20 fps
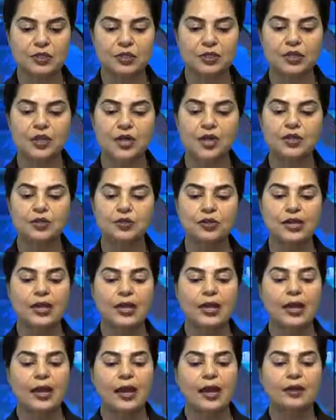in the country
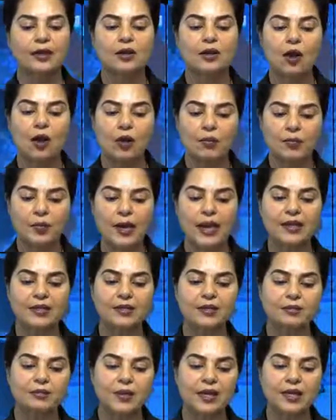and combat
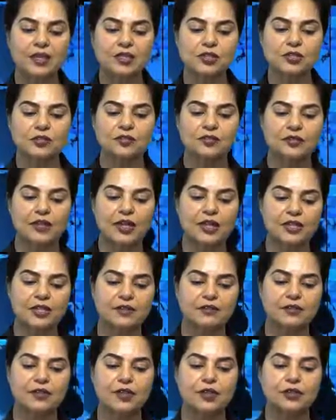the menace of
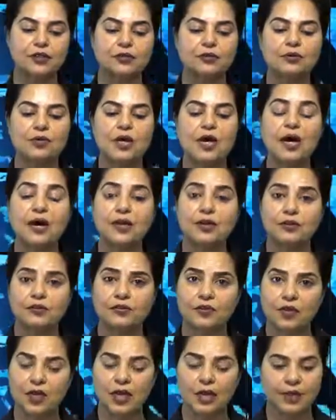relatively new kind of
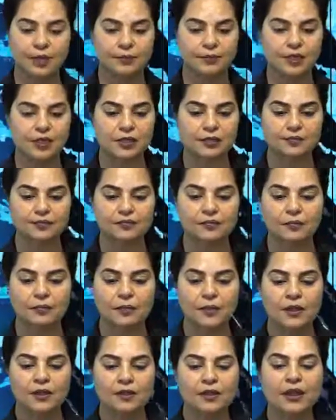crimes.
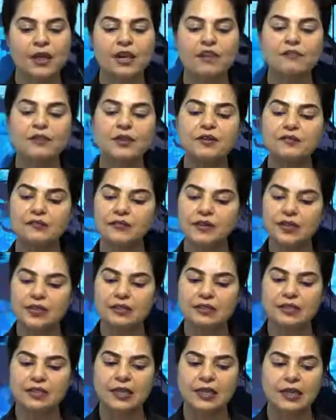The government
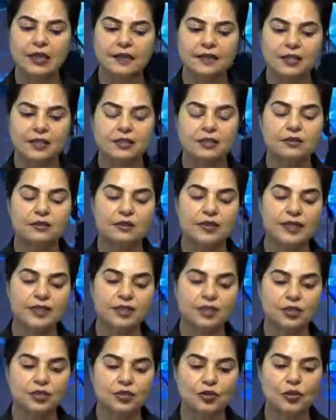feels that
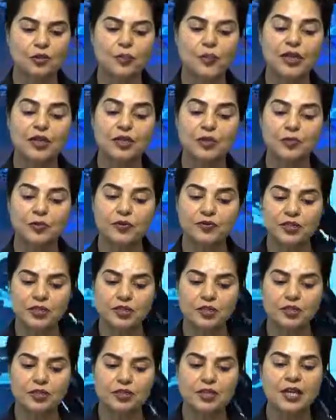the strong penal
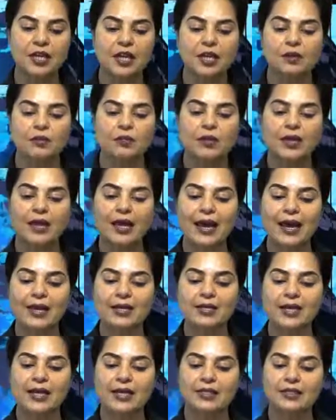provisions will
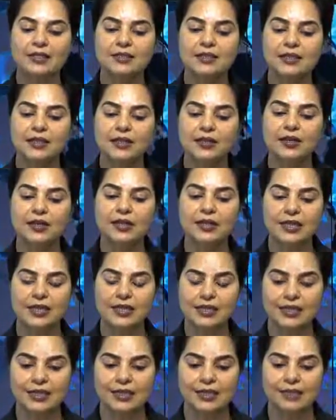act as a deterrent, he
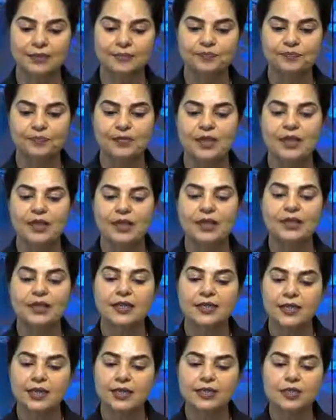said. It
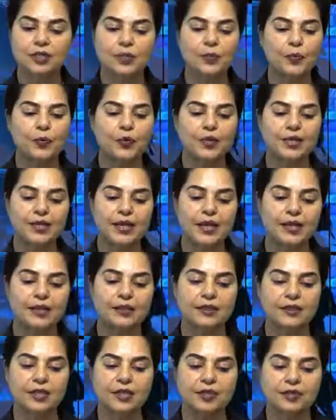intends to protect
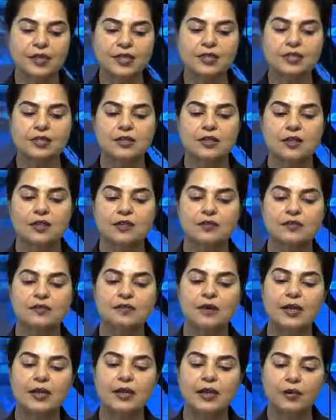the interest of the
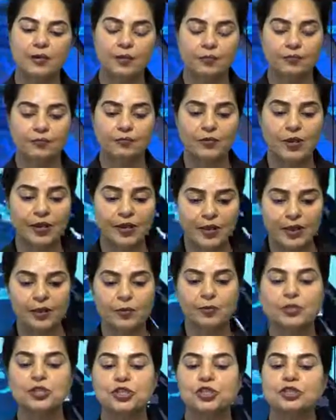
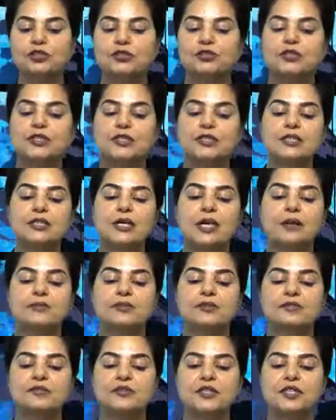vulnerable children in
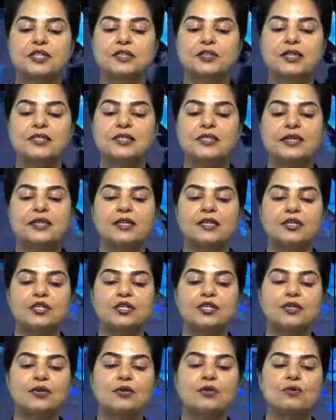times of distress and
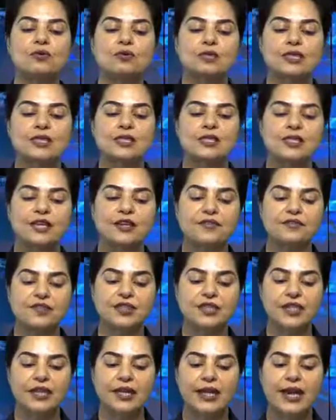ensure their
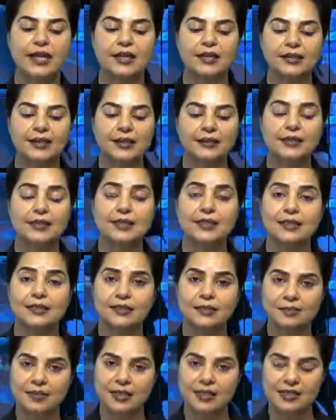safety and dignity,
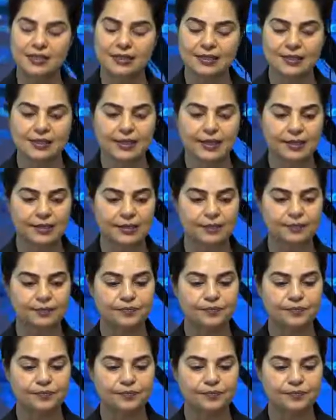the minister said.